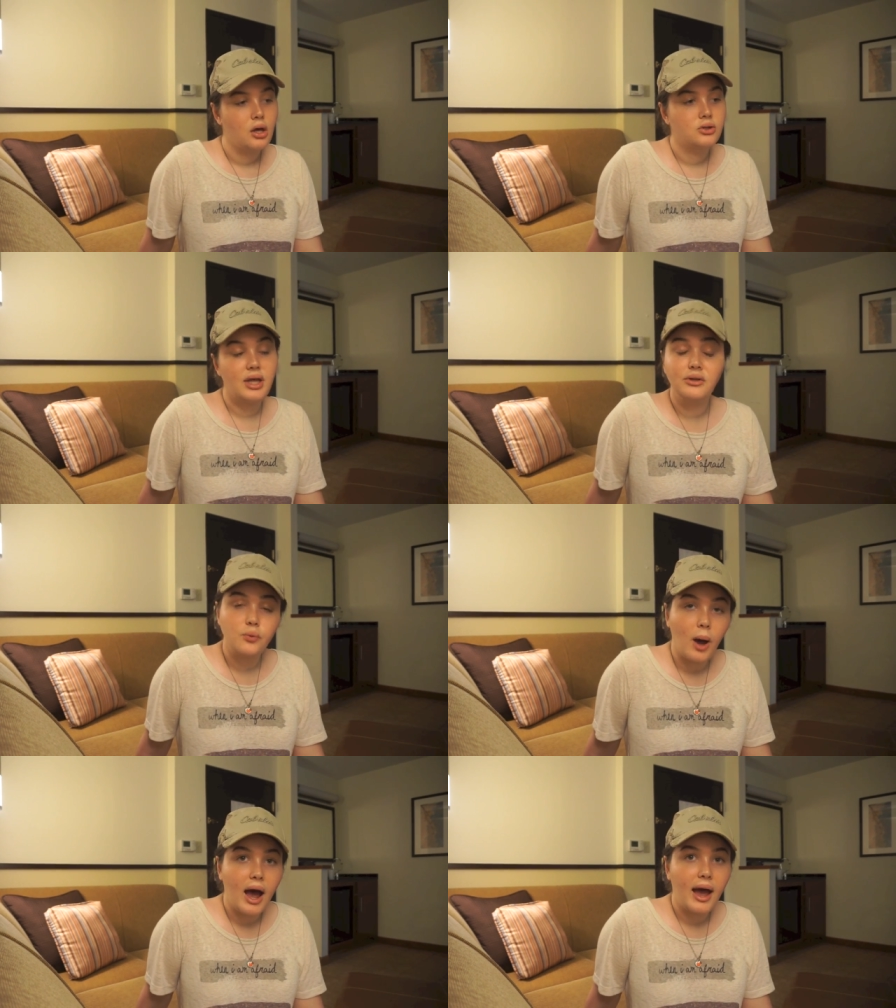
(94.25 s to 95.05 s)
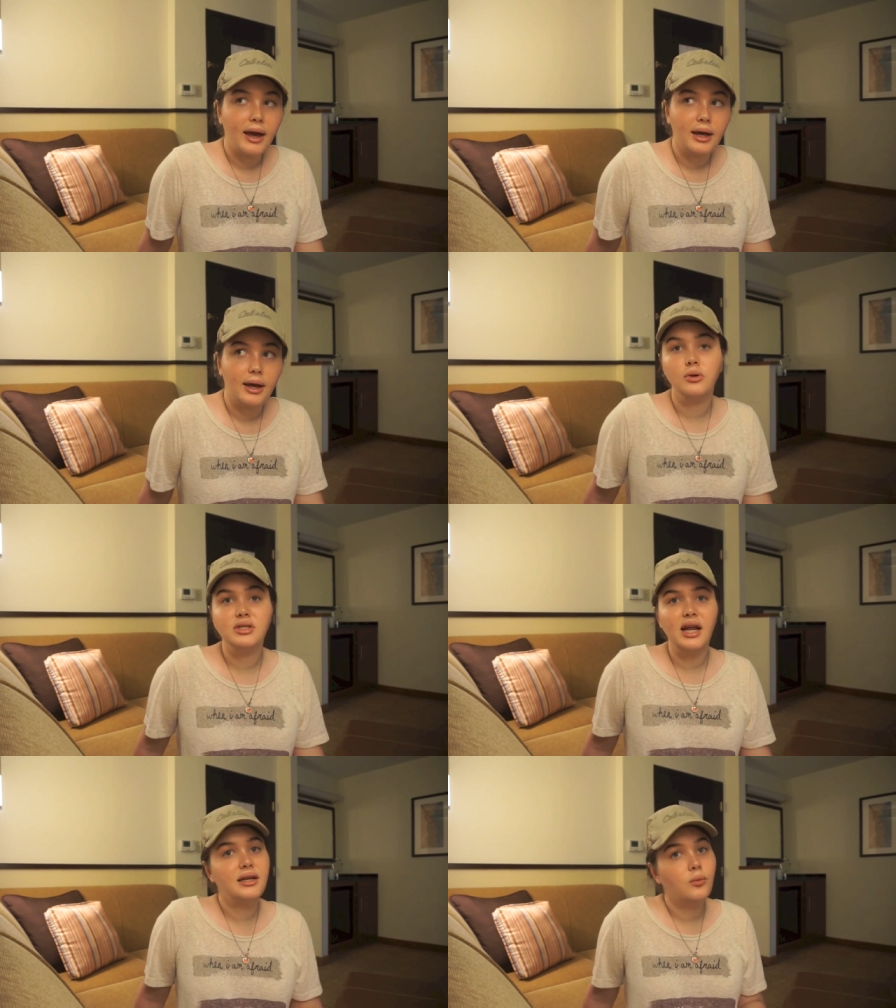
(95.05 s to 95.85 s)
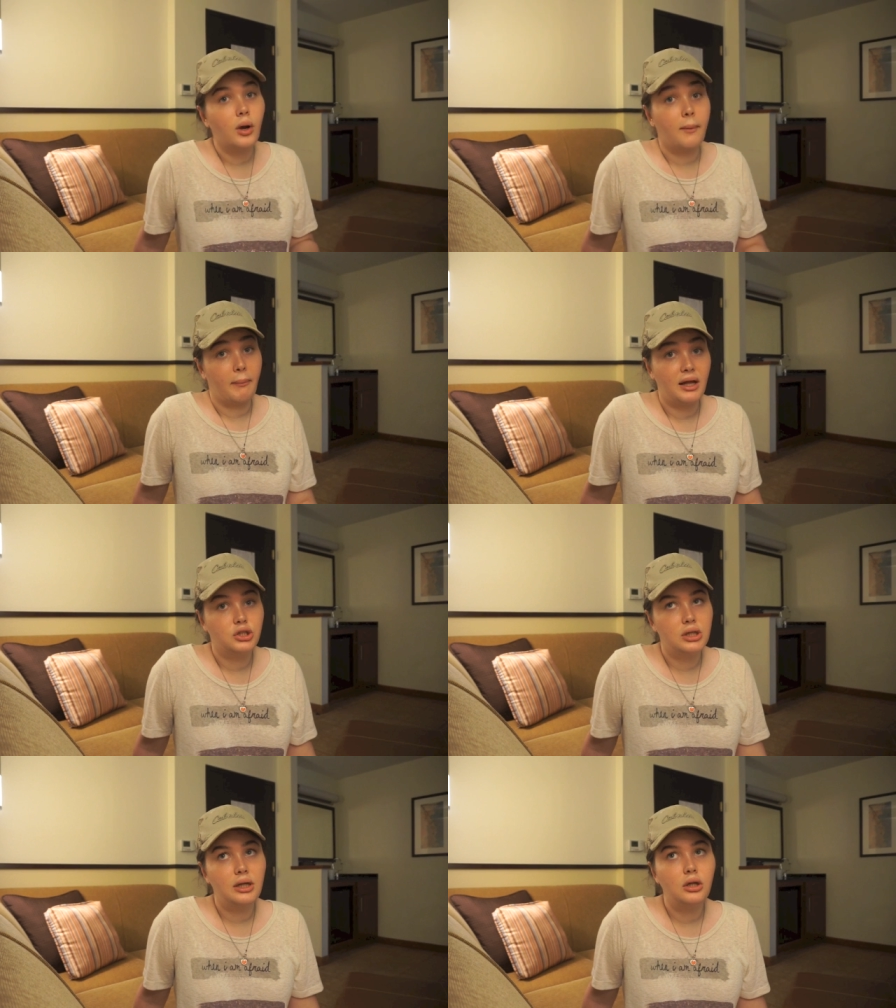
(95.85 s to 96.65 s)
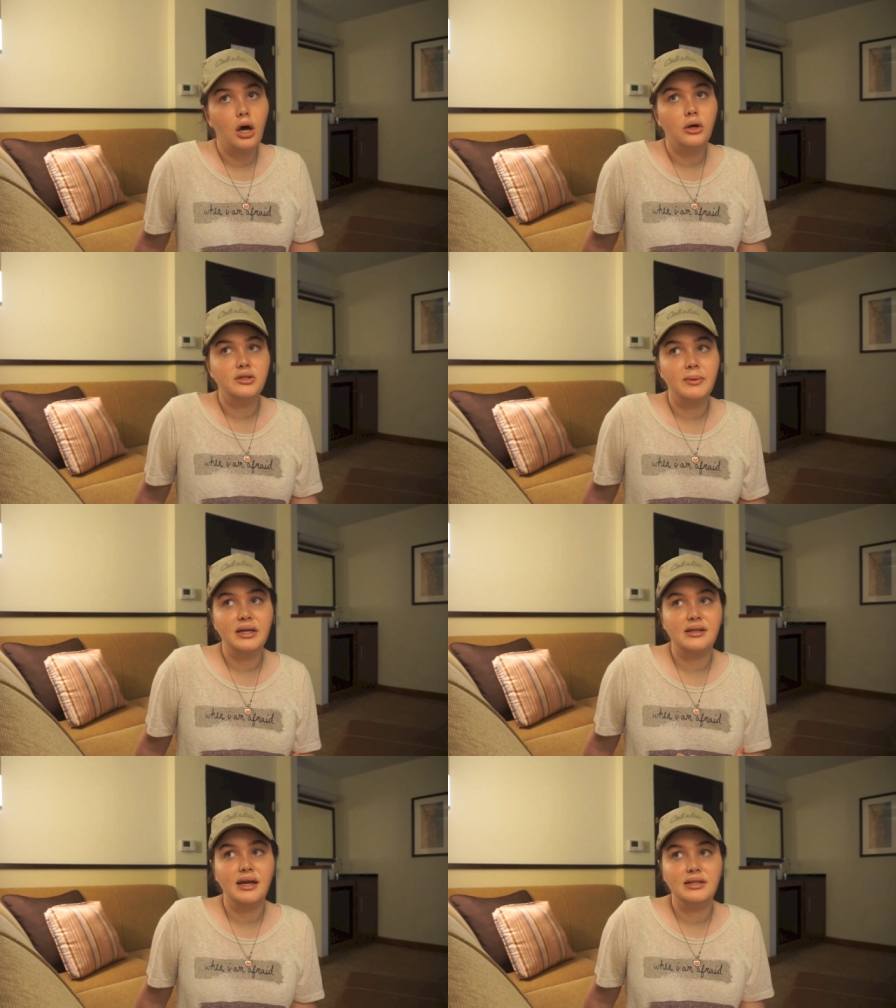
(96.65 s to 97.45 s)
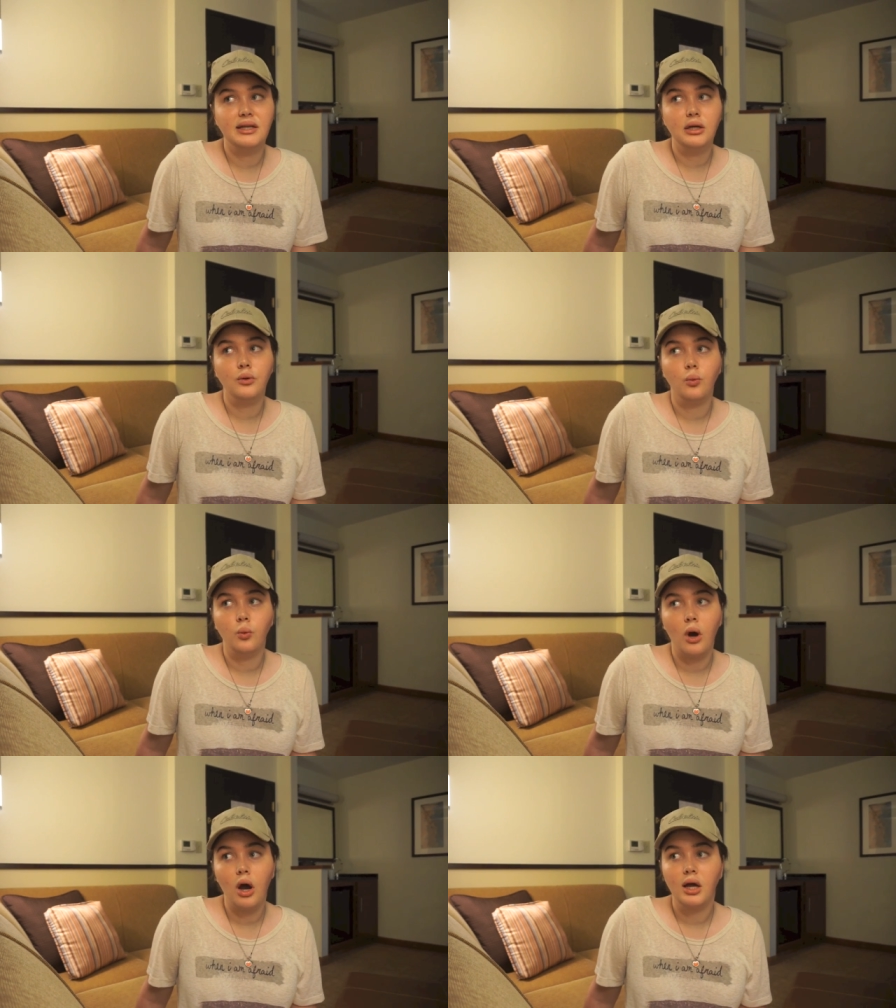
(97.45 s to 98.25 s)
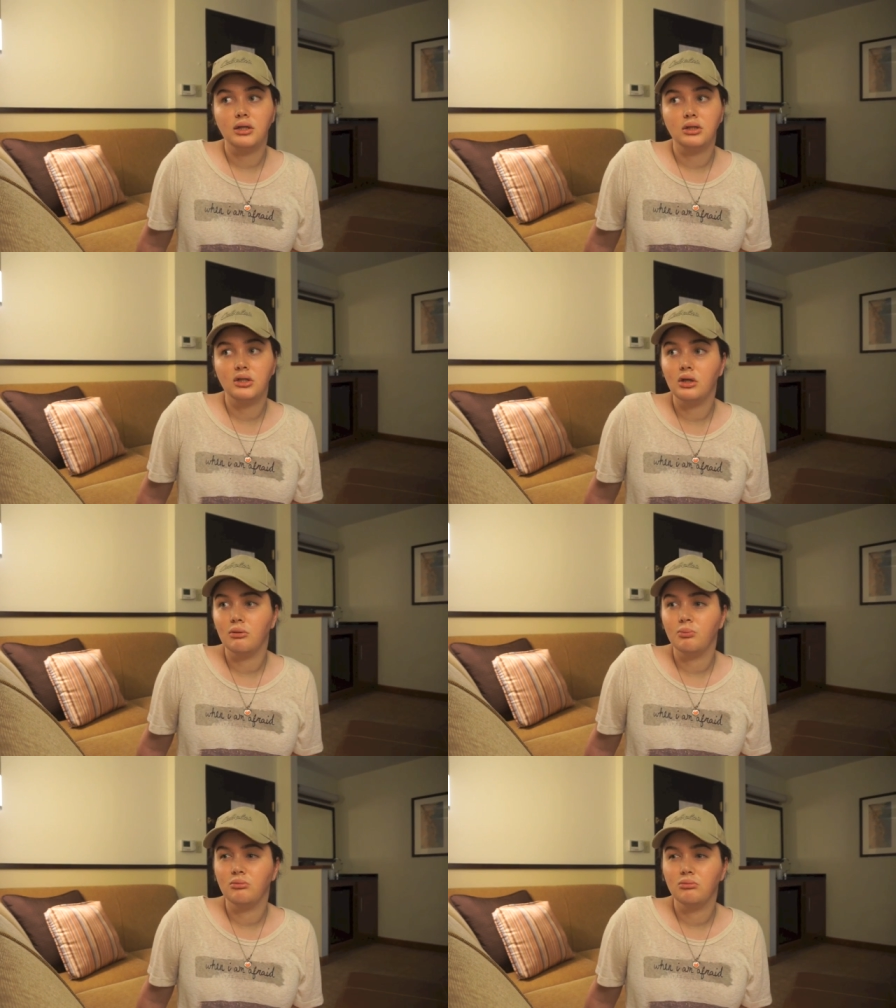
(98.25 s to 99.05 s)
So that's why. The reason I didn't want to mention it though is because I didn't want to